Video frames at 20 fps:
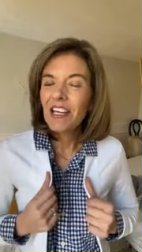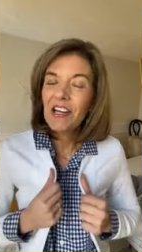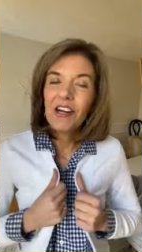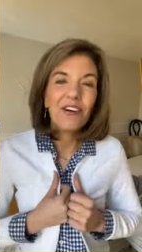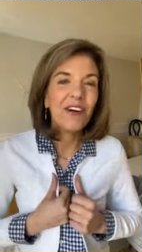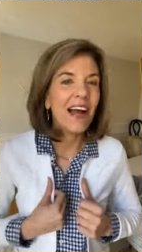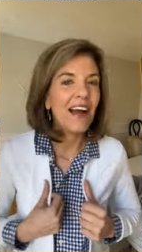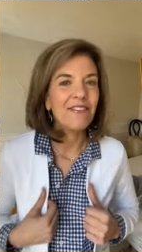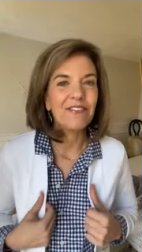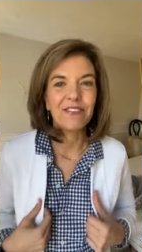you
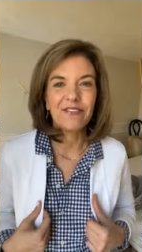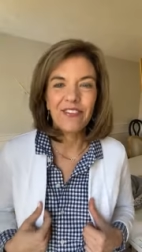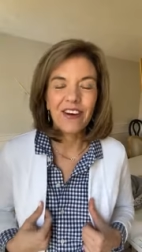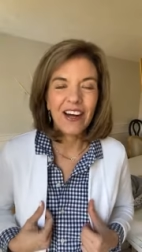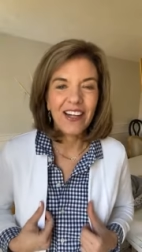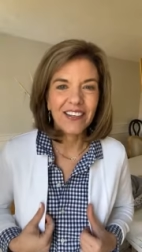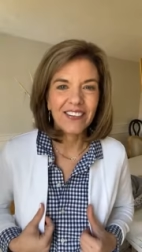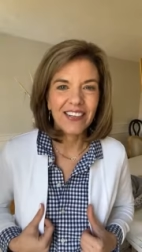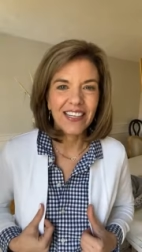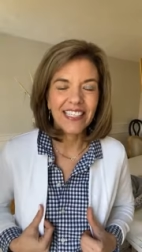don't have to
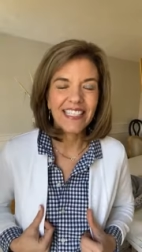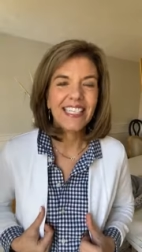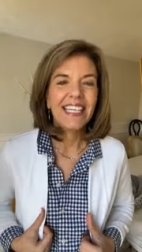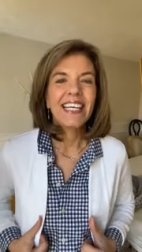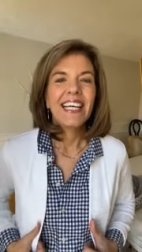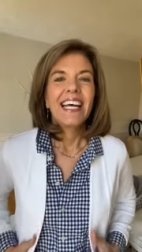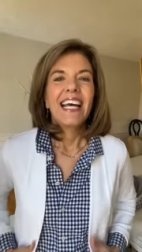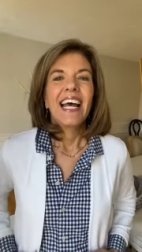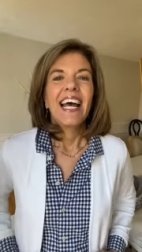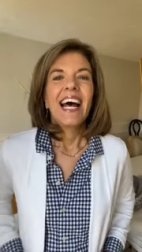follow it.
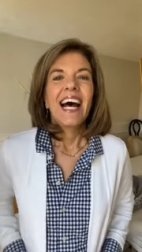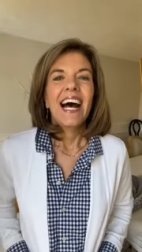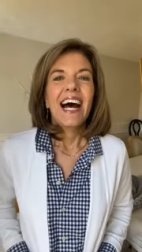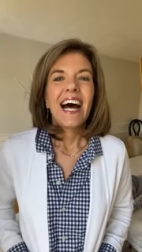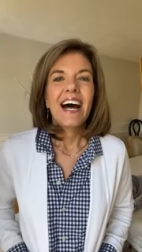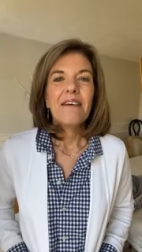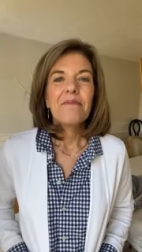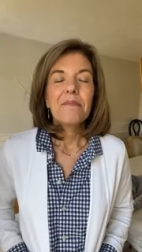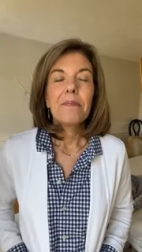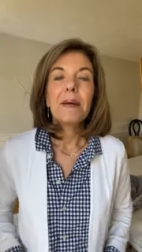
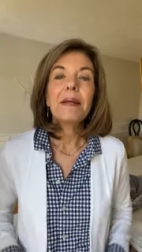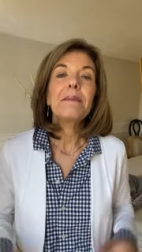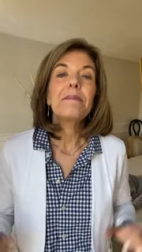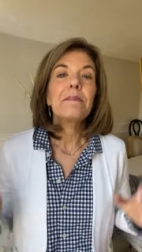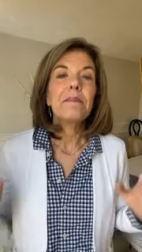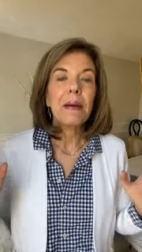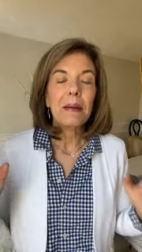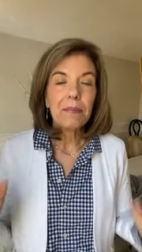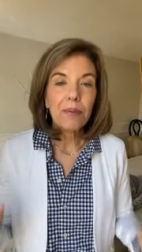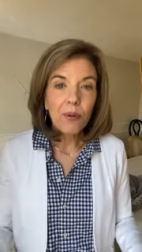Um,
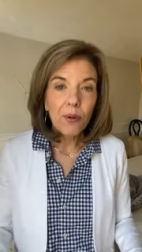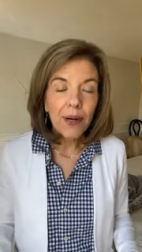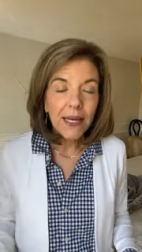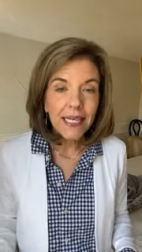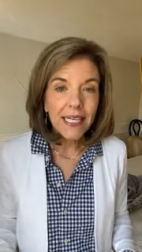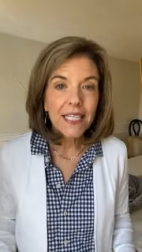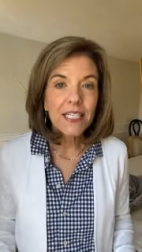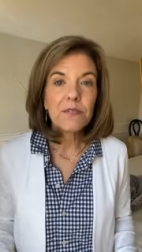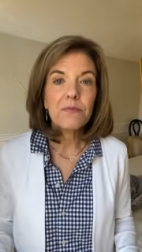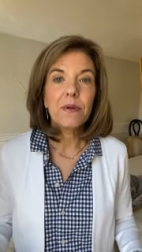but my
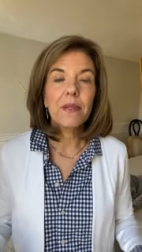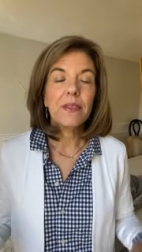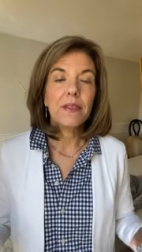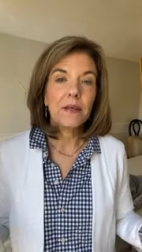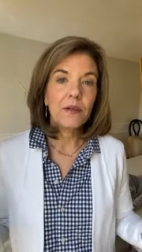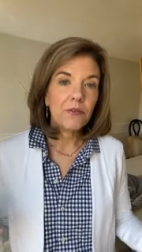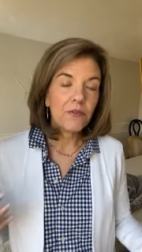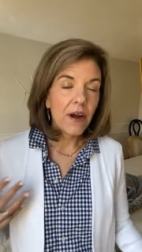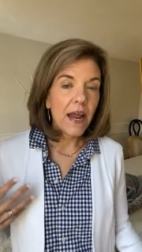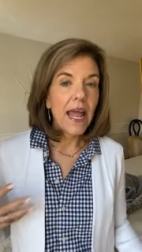point is with
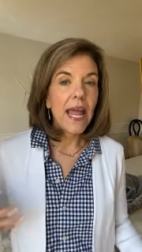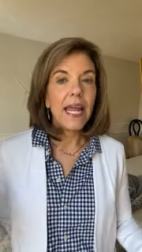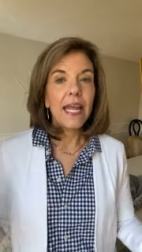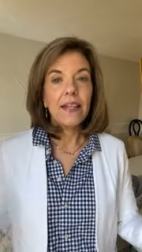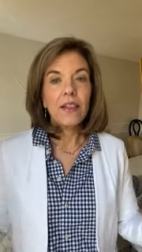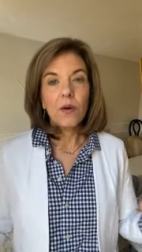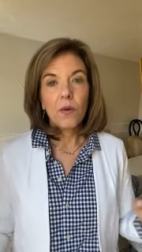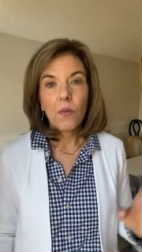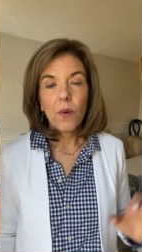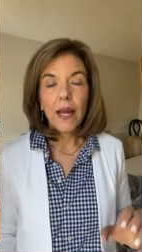the gray
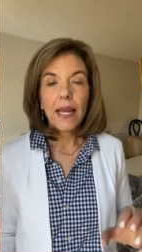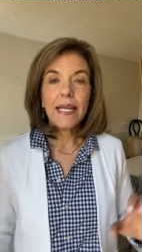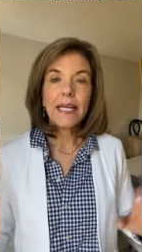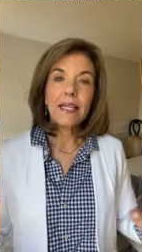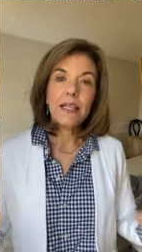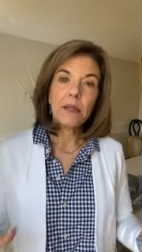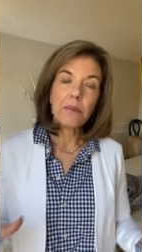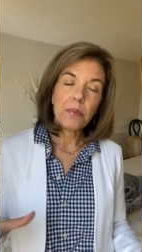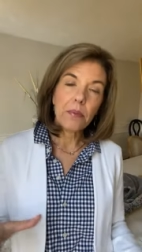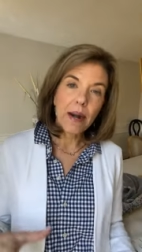and the white
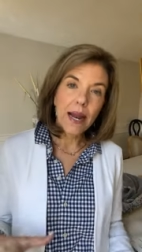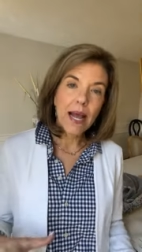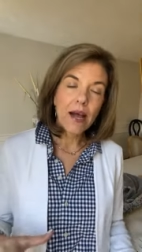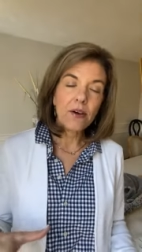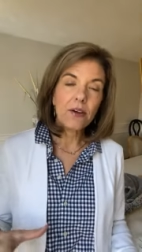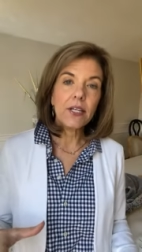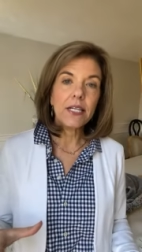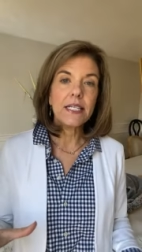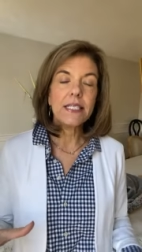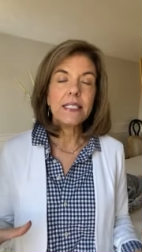and the
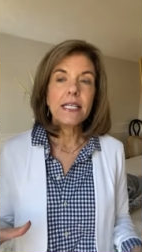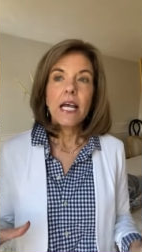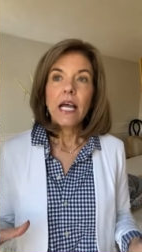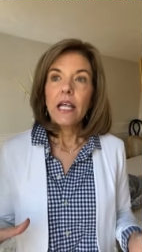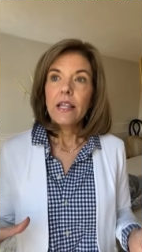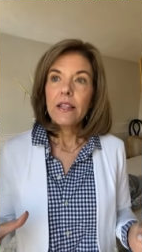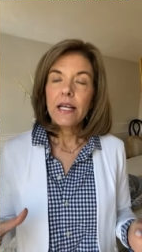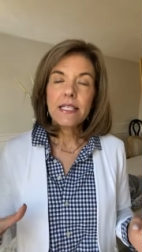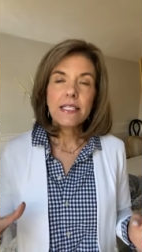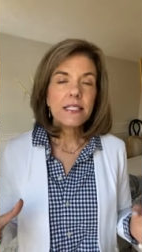brown is
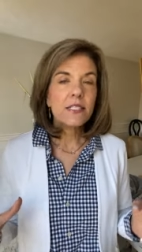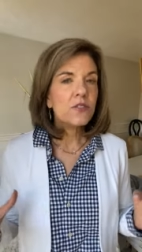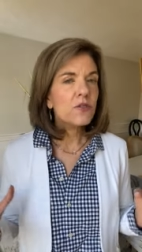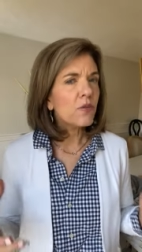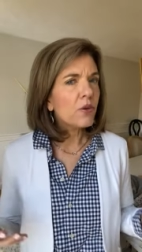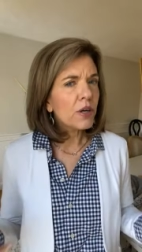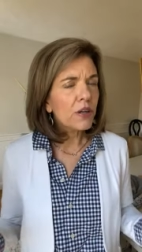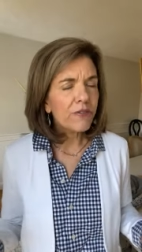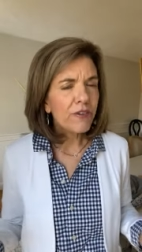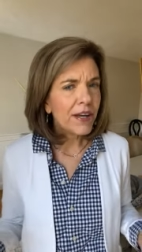that's
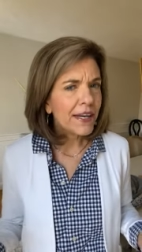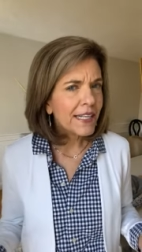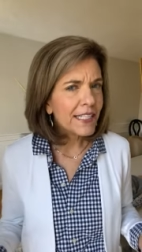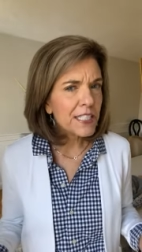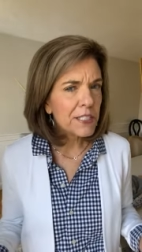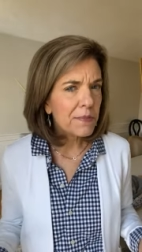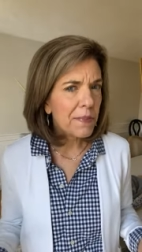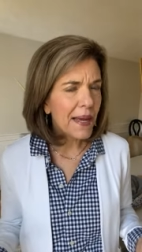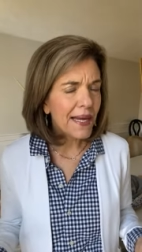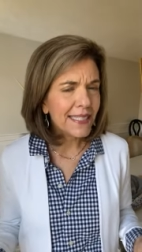sort of
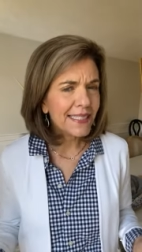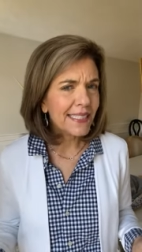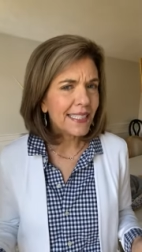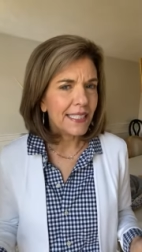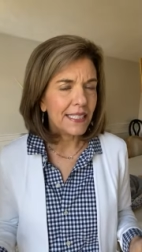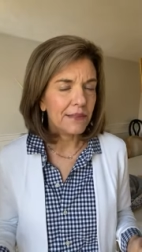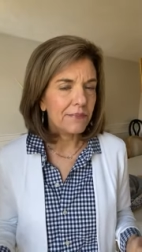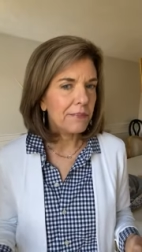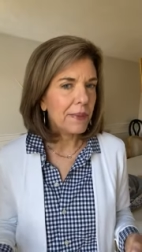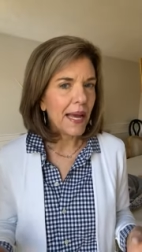
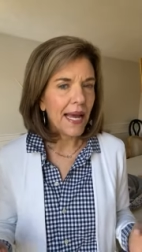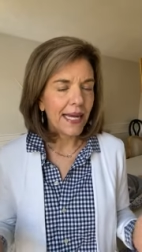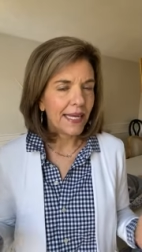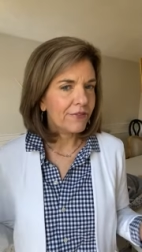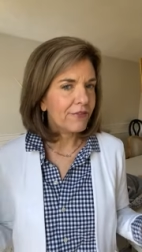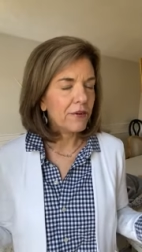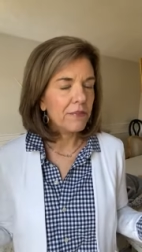unexpected back